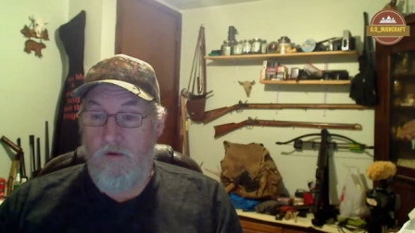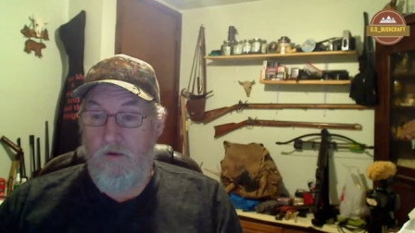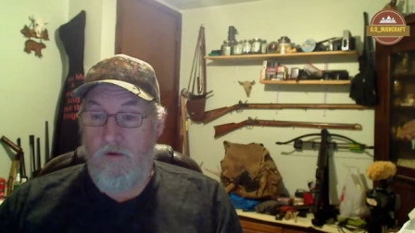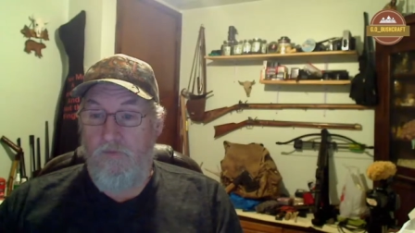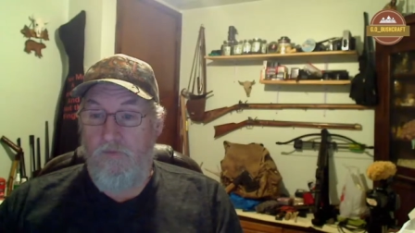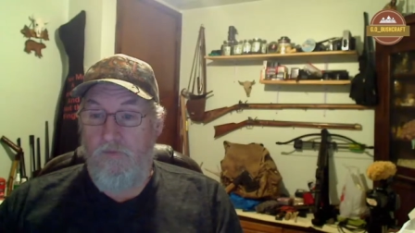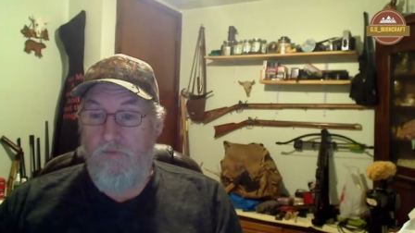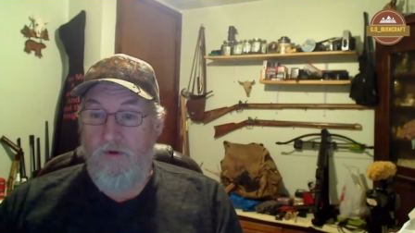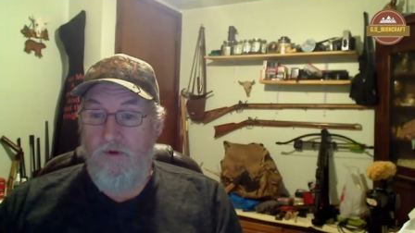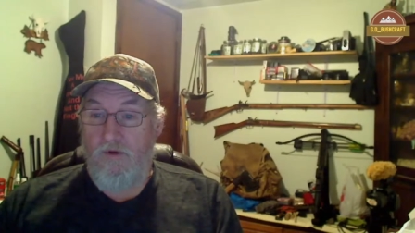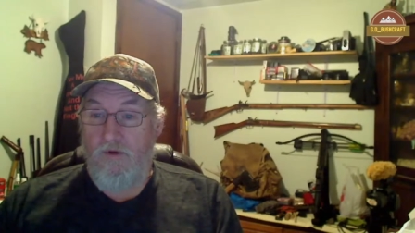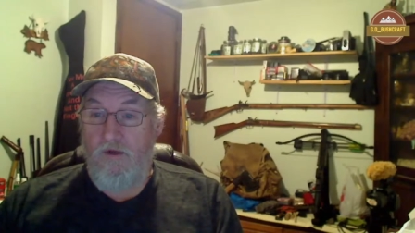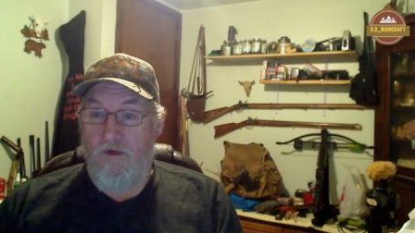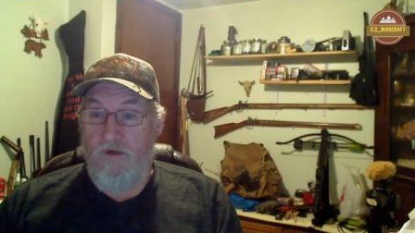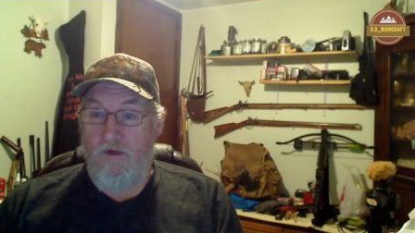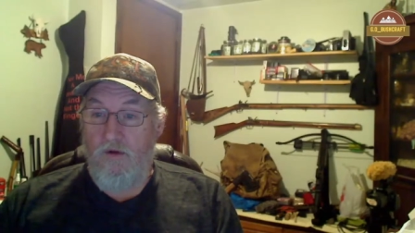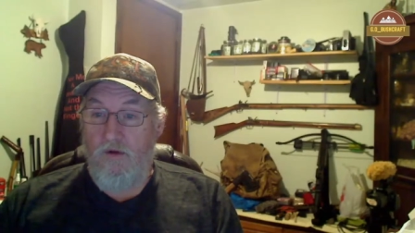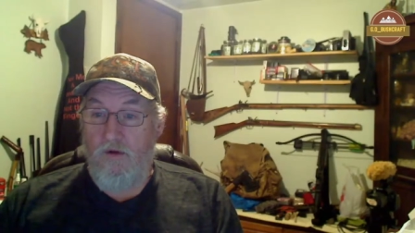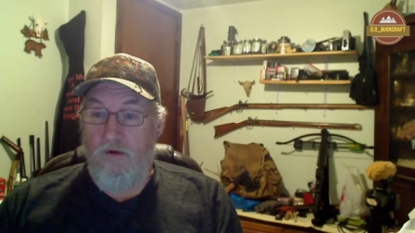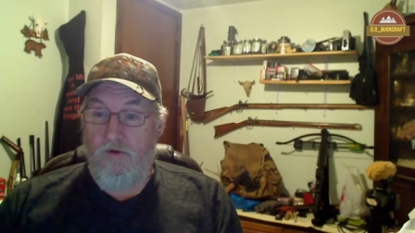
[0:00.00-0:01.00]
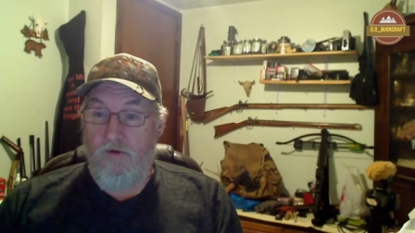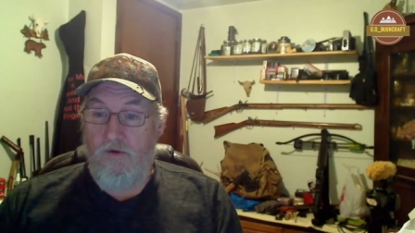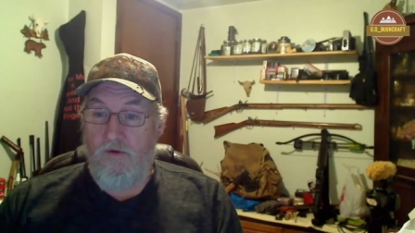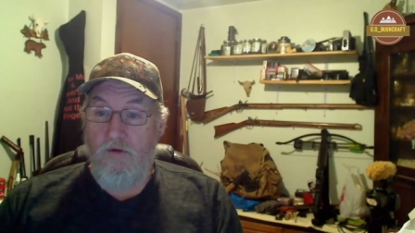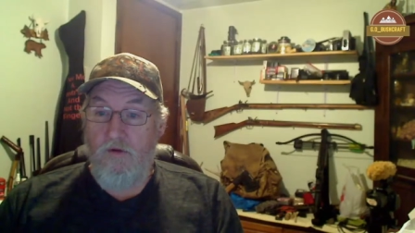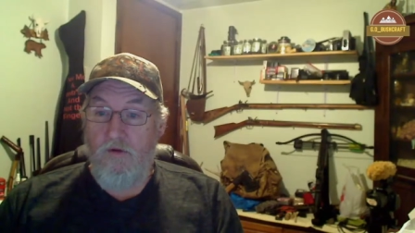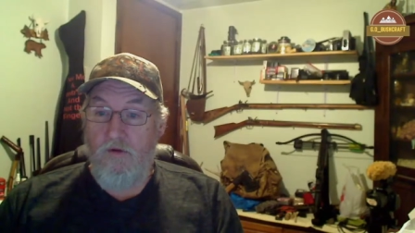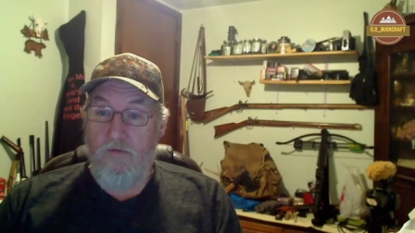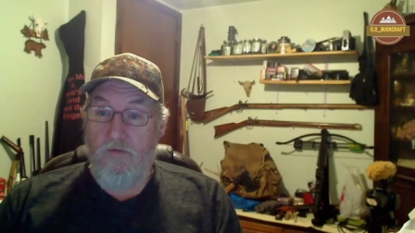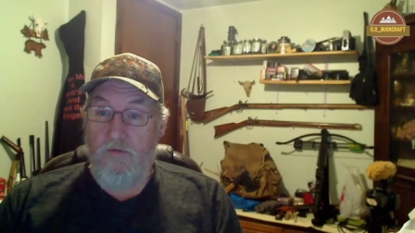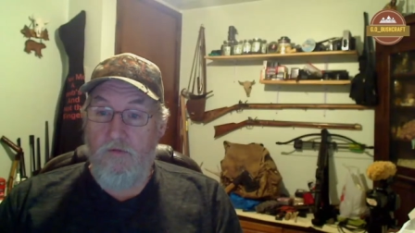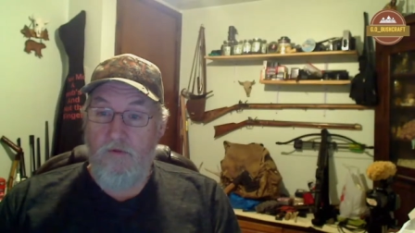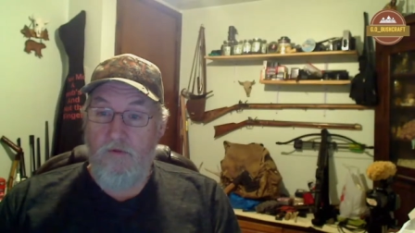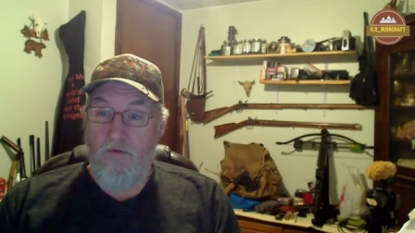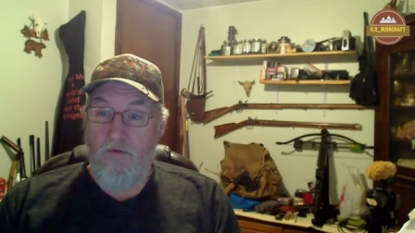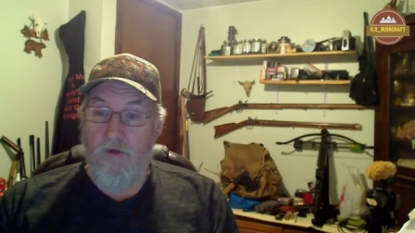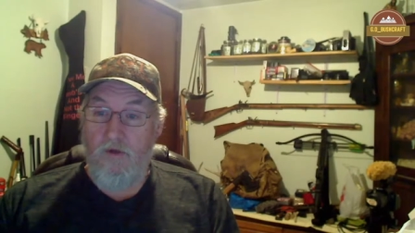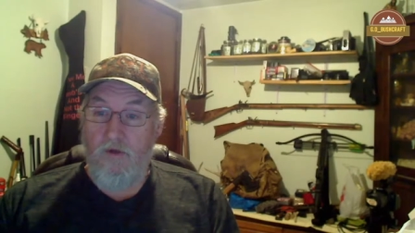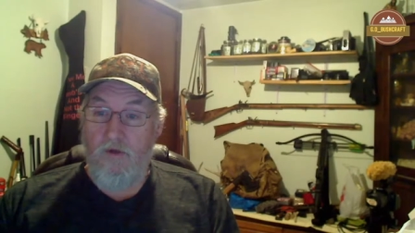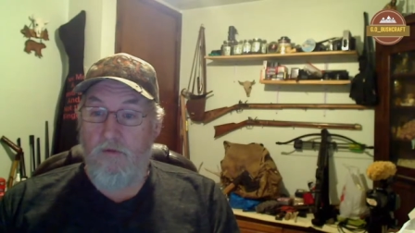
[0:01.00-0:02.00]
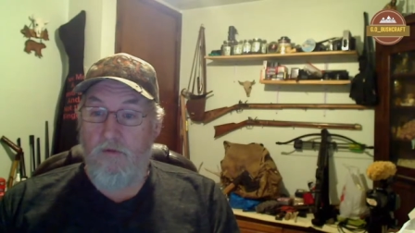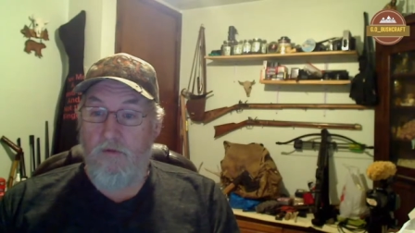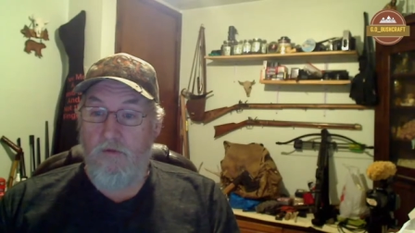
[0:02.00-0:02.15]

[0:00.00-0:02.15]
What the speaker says: "14 years ago, yeah.